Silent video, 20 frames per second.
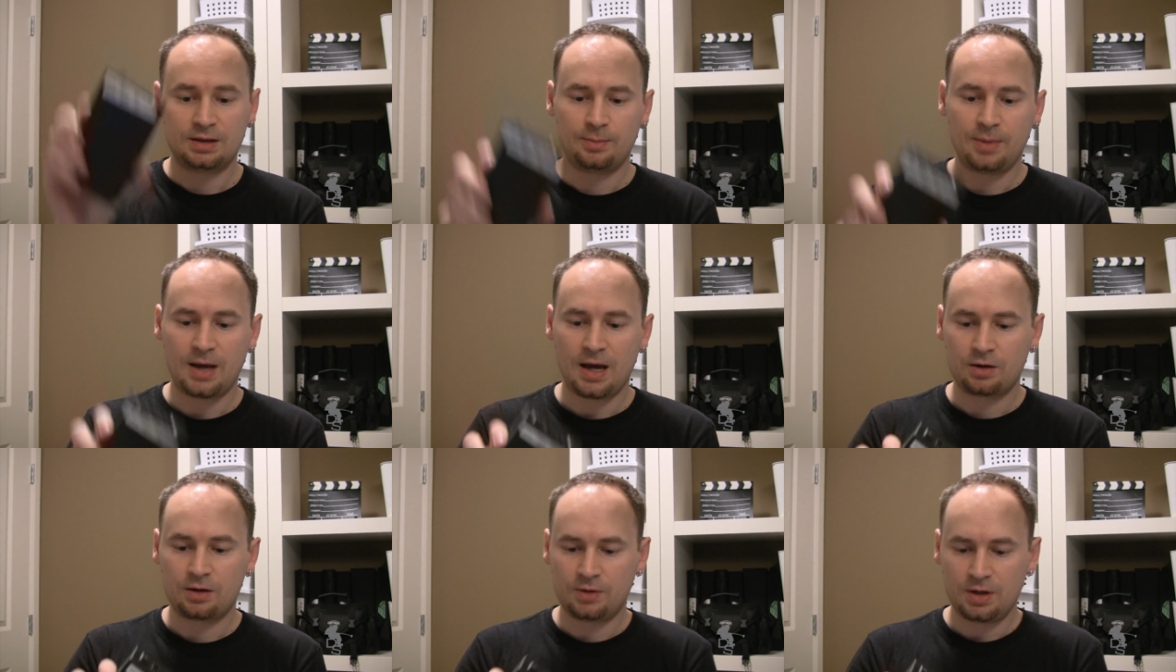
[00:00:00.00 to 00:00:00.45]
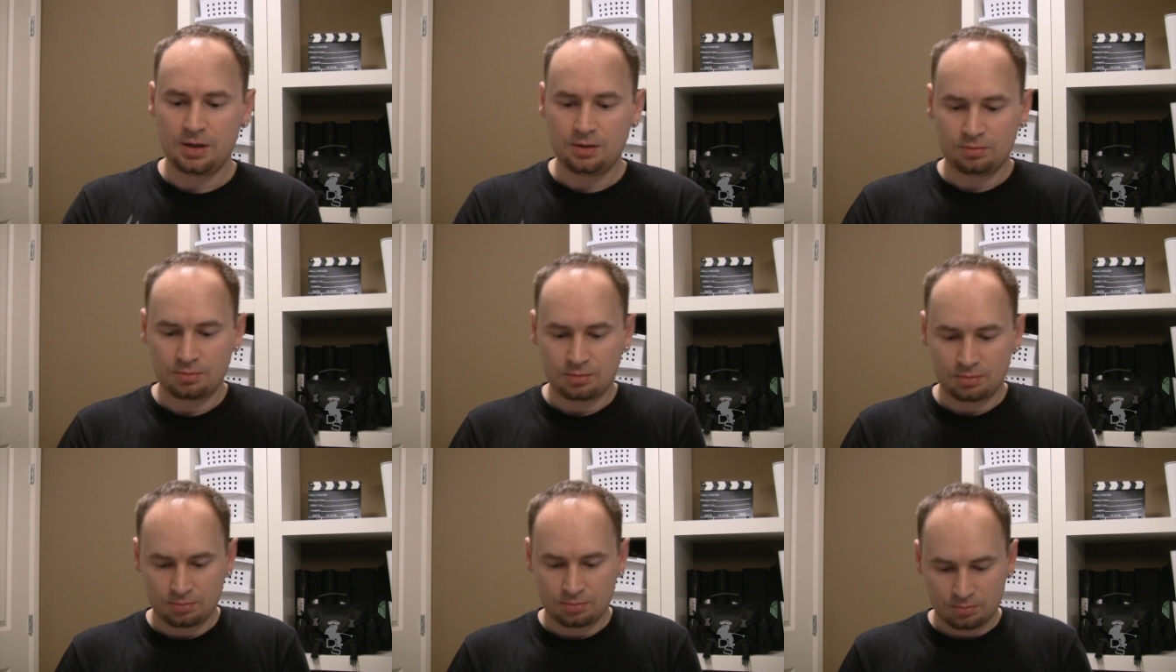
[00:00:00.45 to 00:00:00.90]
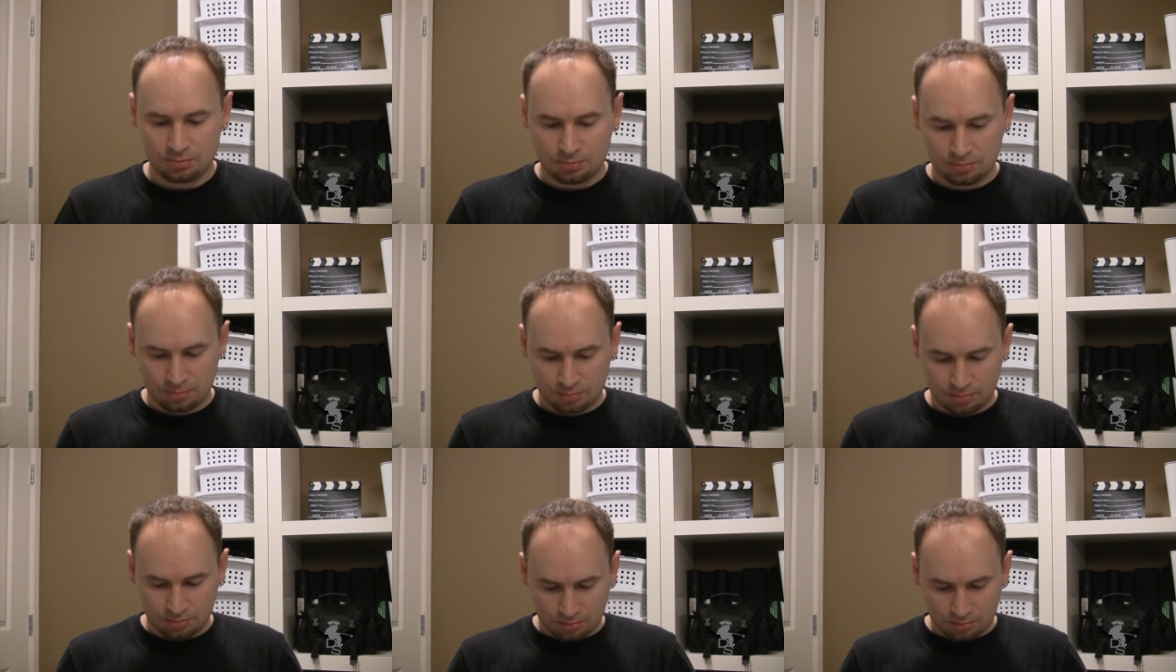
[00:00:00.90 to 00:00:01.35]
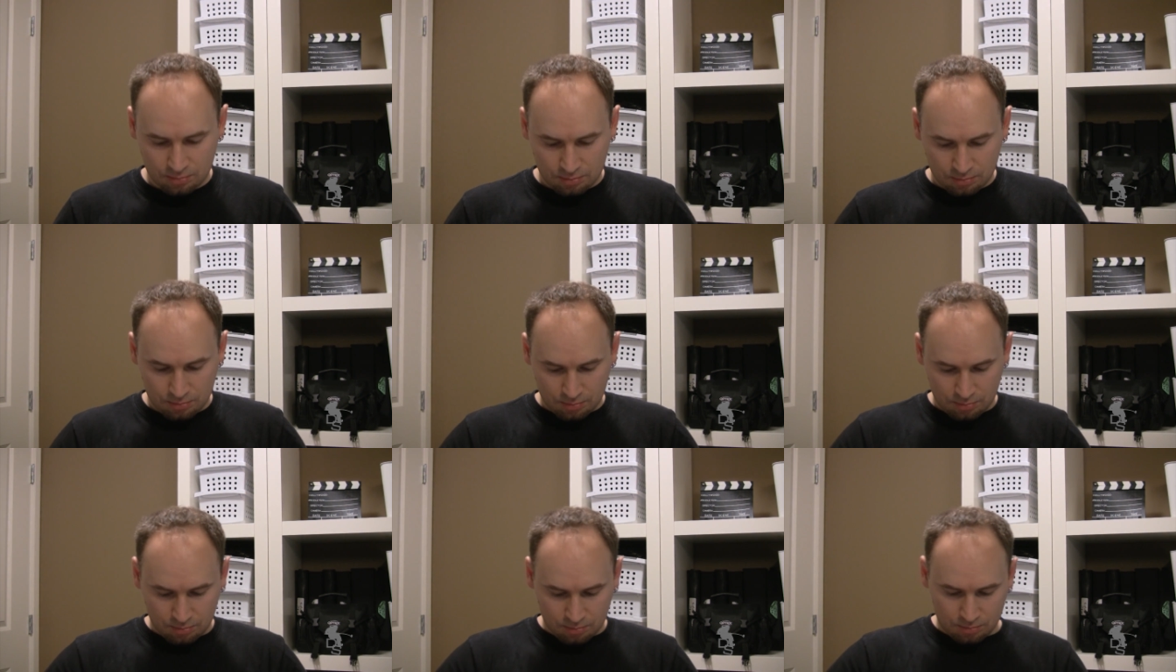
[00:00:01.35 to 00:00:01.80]
the battery,
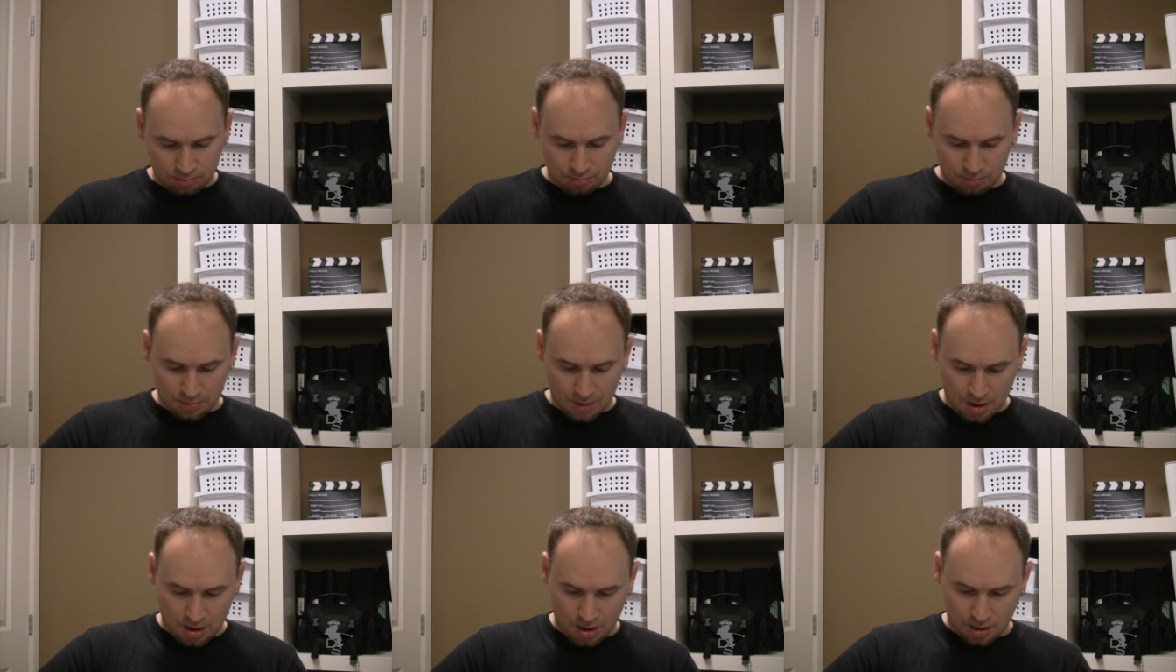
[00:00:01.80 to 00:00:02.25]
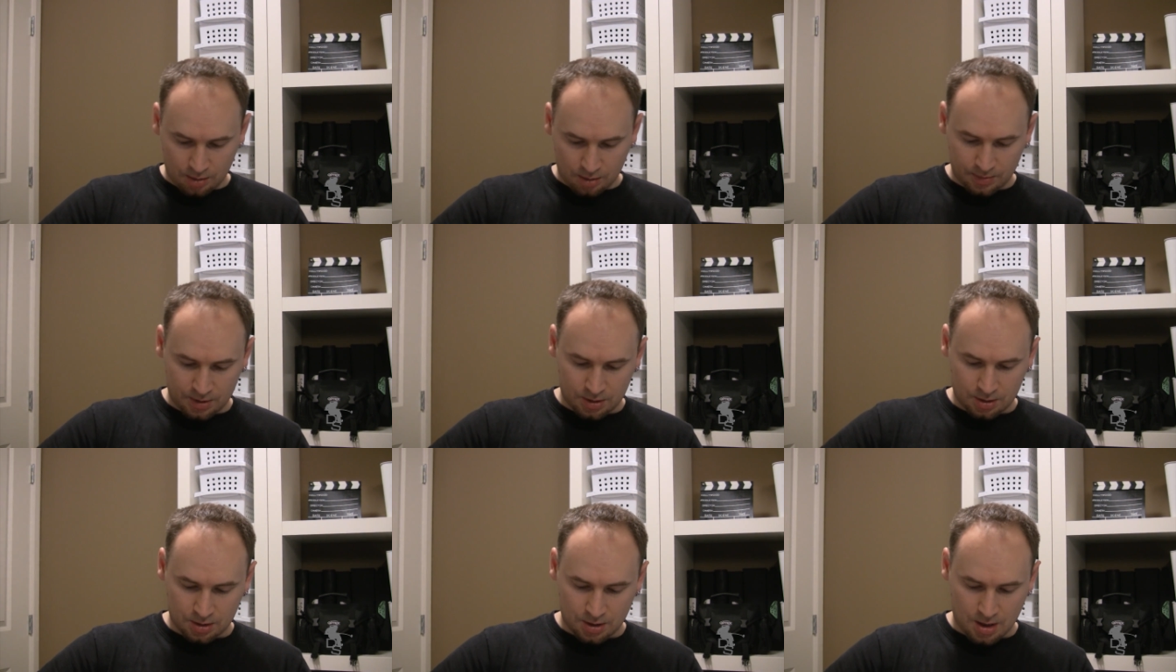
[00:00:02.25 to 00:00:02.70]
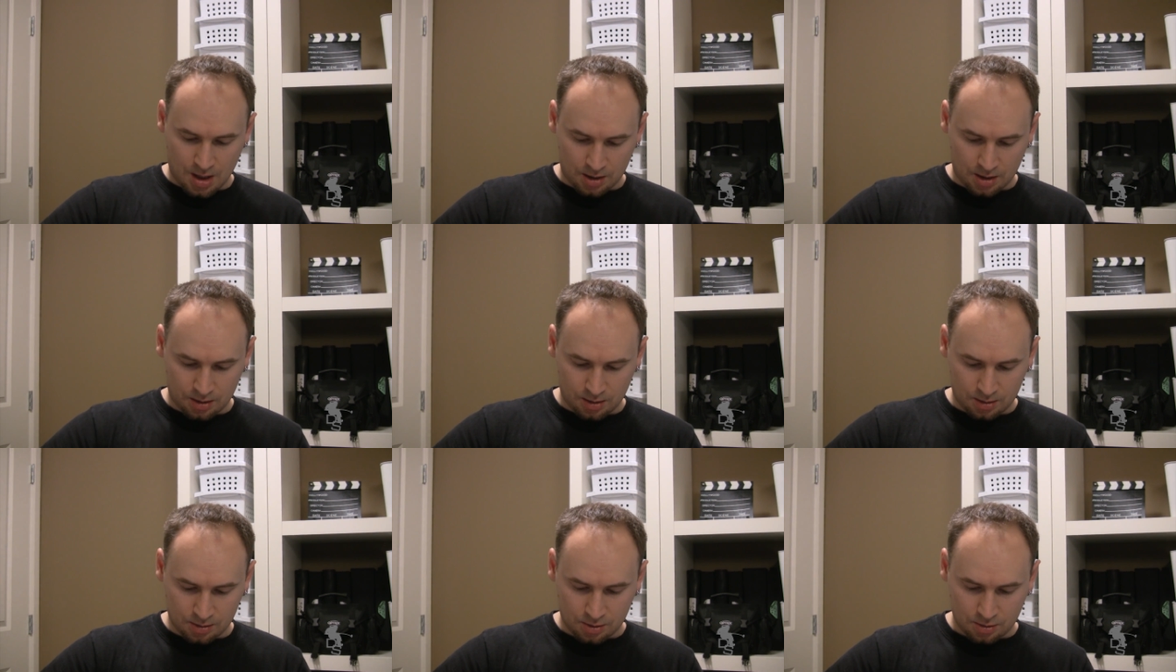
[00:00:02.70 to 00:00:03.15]
and let me just get this